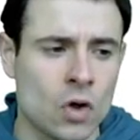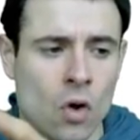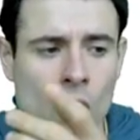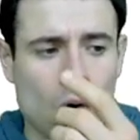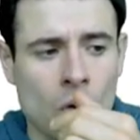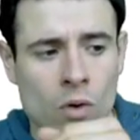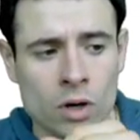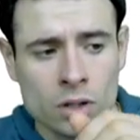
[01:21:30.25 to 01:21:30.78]

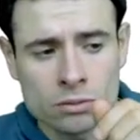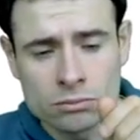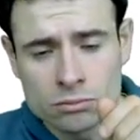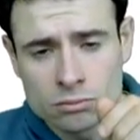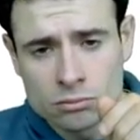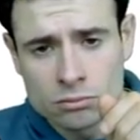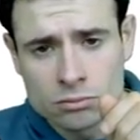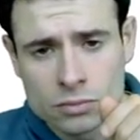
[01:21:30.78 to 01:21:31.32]
Or
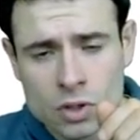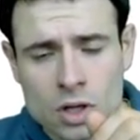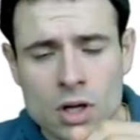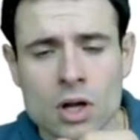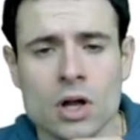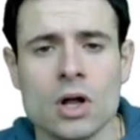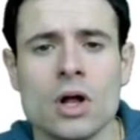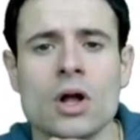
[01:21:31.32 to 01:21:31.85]

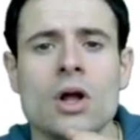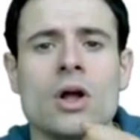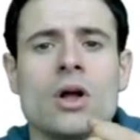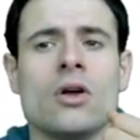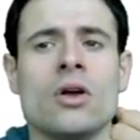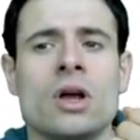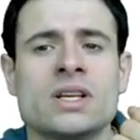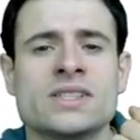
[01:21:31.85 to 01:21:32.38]

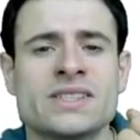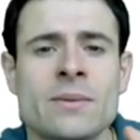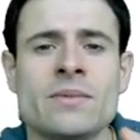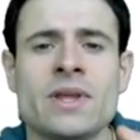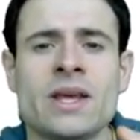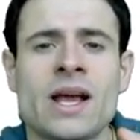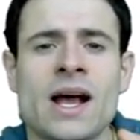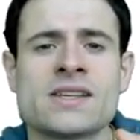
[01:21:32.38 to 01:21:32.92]
same
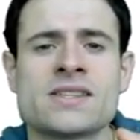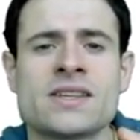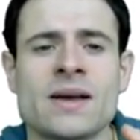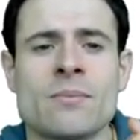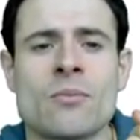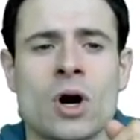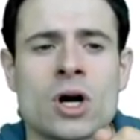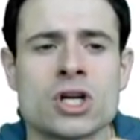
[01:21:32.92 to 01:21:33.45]
thing as
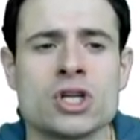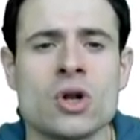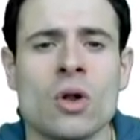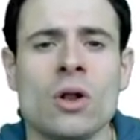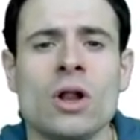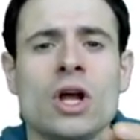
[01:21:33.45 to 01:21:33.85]
marginal